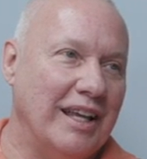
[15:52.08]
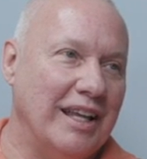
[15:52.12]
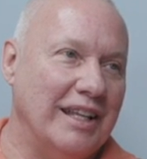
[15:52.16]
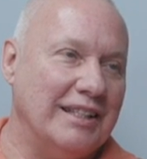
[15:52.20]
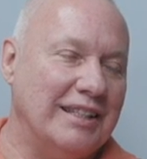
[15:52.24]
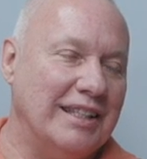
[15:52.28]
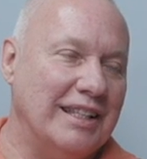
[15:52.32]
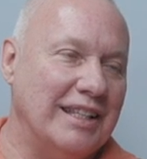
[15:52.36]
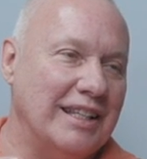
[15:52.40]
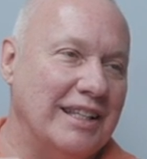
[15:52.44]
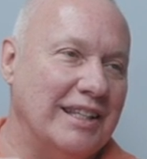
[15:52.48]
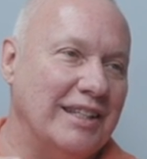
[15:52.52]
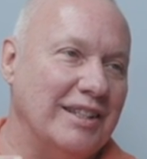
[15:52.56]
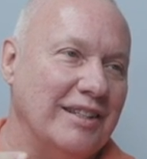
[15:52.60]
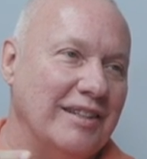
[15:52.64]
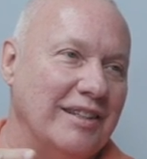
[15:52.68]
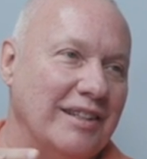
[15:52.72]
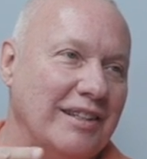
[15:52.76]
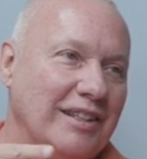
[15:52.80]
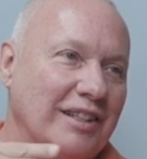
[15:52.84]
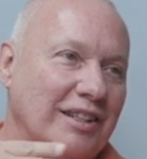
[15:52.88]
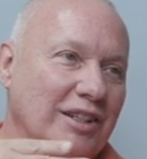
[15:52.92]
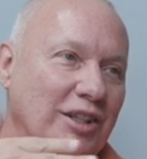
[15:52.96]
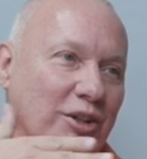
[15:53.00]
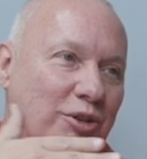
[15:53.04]
isn't
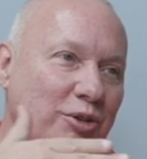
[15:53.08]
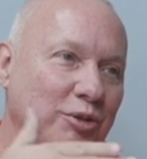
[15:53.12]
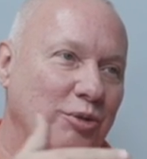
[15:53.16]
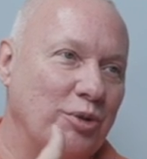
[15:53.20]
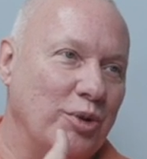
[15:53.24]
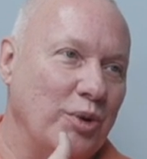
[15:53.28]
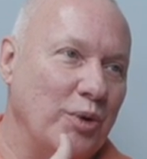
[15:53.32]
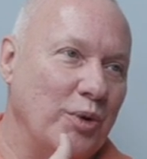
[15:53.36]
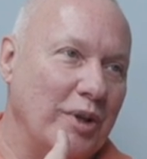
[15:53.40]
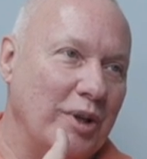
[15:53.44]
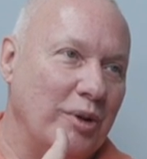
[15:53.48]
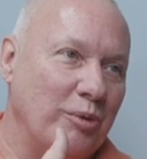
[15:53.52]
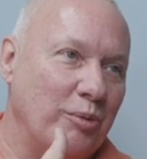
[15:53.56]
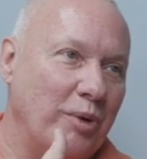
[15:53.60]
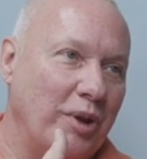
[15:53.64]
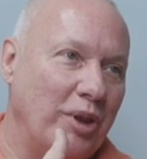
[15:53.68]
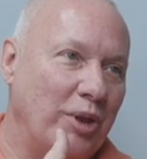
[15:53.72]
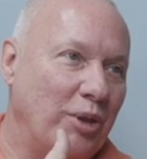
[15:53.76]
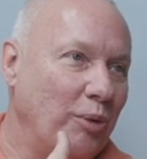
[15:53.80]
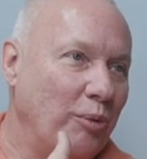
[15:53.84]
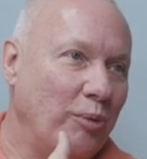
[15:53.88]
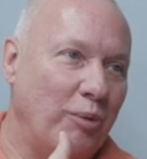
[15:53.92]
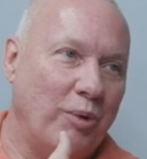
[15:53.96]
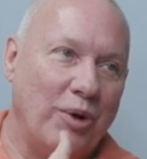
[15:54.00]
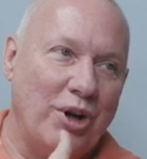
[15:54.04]
congruent
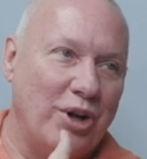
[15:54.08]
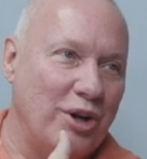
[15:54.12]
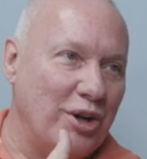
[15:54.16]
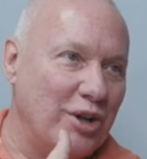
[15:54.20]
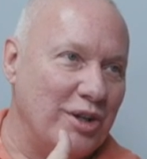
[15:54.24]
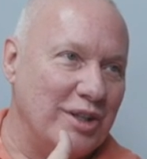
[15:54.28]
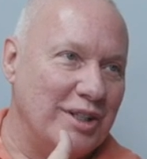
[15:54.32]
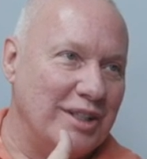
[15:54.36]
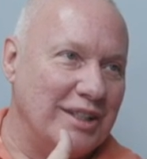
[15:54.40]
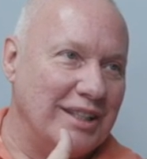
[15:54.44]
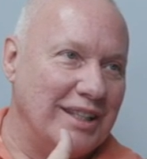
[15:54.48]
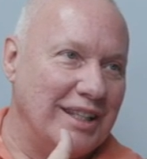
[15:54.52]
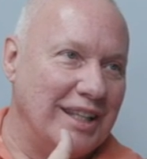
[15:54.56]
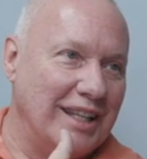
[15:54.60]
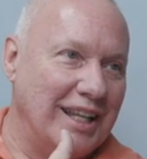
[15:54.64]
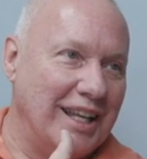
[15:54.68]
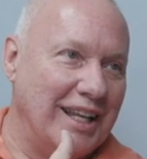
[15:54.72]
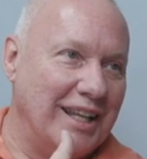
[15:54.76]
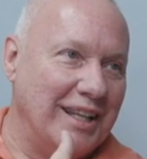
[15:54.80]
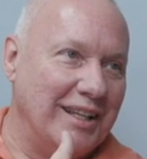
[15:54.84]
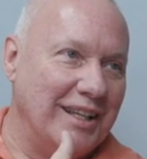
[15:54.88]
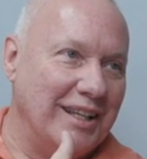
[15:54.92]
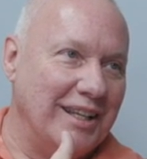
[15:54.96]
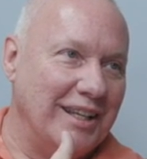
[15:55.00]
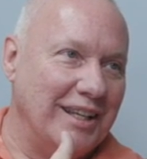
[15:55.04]
with the words,
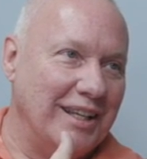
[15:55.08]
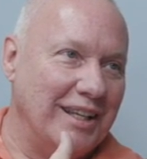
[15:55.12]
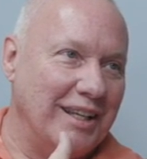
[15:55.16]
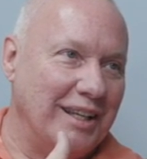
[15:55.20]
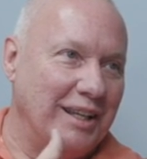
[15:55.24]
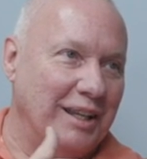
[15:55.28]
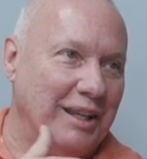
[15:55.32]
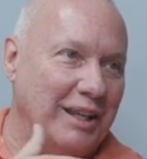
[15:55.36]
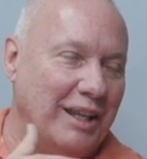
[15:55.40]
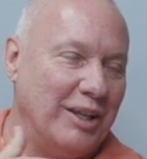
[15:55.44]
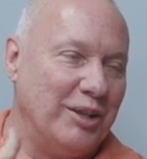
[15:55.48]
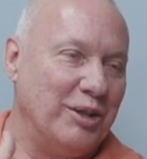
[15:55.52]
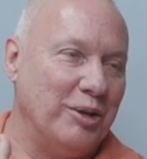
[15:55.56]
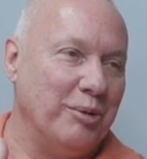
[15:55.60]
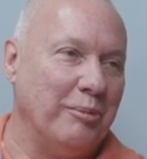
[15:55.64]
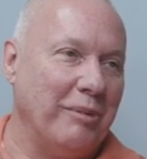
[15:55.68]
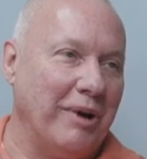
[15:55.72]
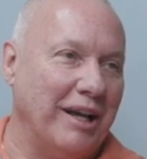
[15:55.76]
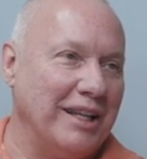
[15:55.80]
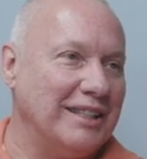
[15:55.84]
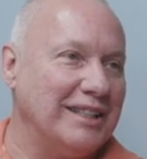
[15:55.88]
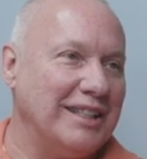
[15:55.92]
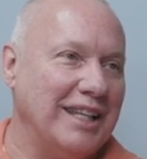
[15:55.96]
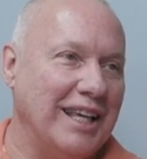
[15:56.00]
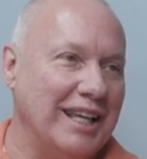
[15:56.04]
then you
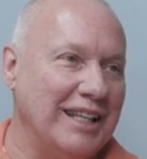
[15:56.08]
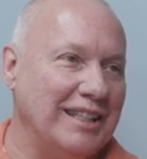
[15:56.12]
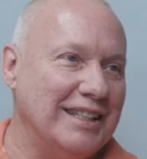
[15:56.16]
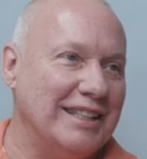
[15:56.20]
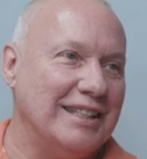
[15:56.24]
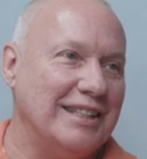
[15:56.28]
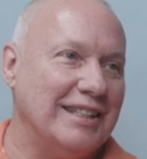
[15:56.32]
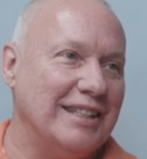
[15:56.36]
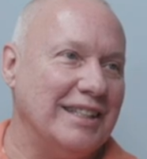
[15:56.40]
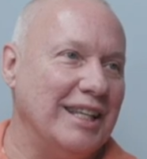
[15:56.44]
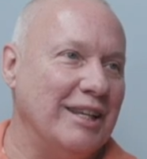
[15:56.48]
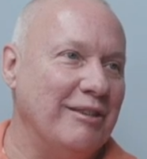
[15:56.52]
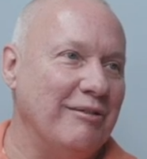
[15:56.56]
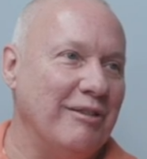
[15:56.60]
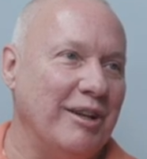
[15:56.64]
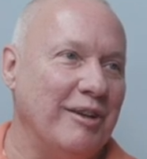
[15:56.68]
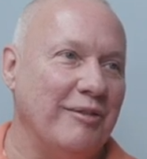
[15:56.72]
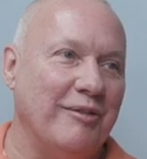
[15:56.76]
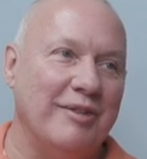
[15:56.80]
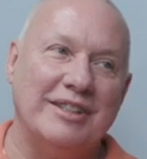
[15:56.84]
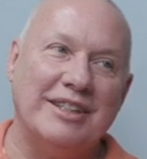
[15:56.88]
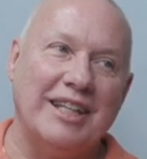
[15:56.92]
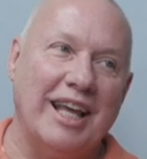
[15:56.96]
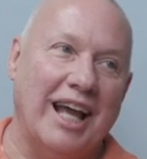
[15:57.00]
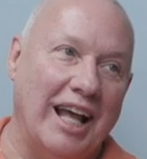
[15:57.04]
might say it's, even
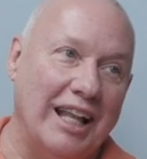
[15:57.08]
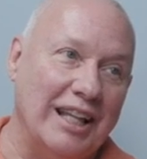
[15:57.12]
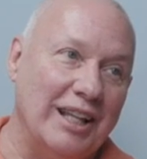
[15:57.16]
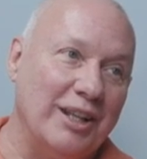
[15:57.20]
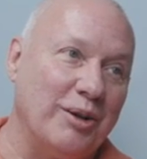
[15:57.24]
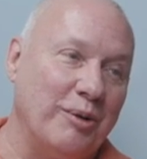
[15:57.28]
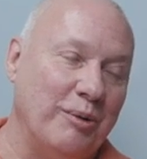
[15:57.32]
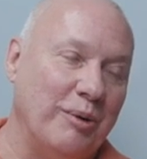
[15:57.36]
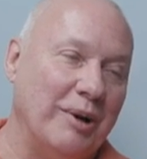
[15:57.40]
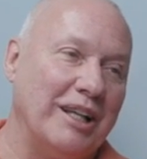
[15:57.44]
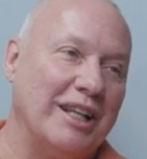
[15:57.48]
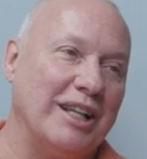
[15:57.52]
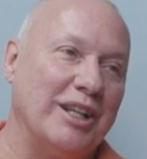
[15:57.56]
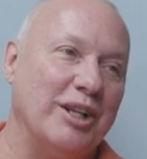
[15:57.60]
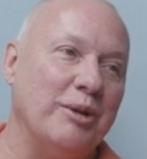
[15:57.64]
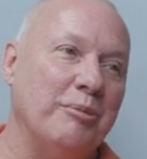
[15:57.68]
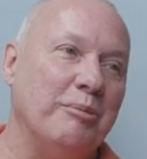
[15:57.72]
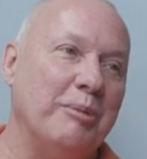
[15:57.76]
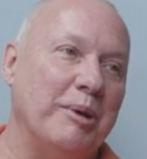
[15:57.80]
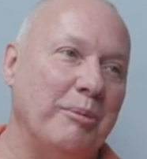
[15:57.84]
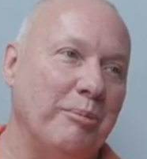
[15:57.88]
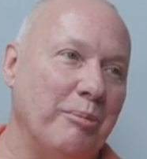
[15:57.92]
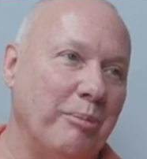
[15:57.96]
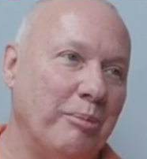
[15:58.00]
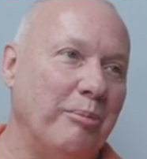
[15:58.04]
if it's eloquent, it
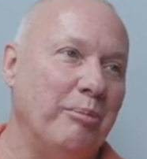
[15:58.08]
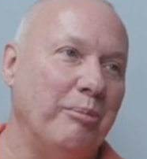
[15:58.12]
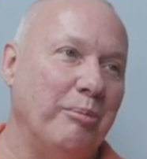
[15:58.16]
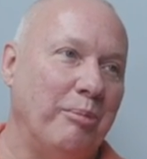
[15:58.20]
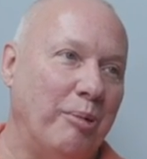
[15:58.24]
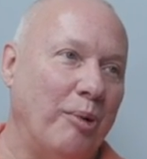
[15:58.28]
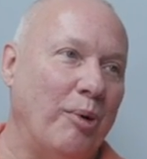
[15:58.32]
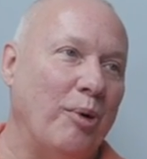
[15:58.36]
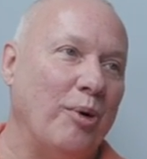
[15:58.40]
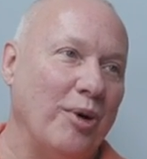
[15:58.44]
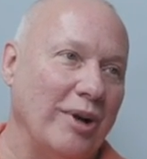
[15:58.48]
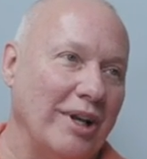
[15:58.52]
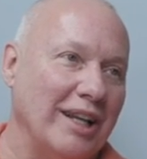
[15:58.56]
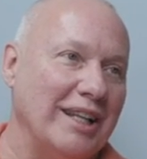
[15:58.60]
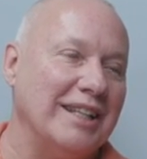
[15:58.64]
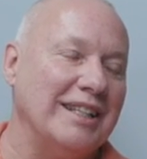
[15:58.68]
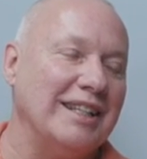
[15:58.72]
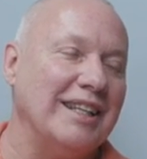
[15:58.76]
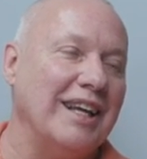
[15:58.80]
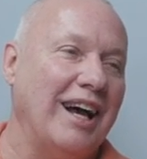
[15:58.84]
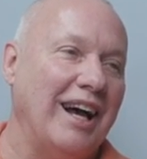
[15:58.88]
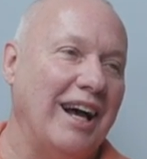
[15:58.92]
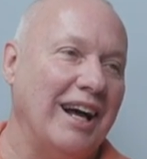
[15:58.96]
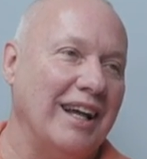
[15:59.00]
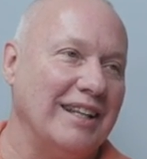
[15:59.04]
could be poorly
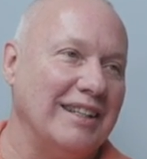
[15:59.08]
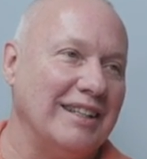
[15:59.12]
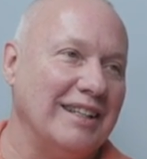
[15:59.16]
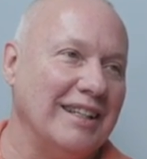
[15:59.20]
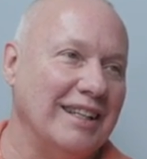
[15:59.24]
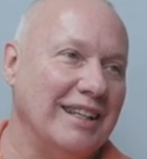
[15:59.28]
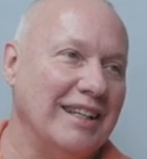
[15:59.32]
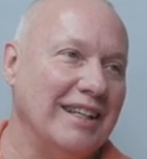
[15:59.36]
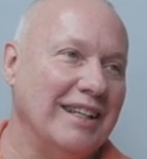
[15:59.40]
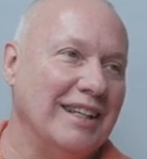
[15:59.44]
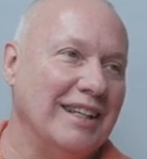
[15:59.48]
taught.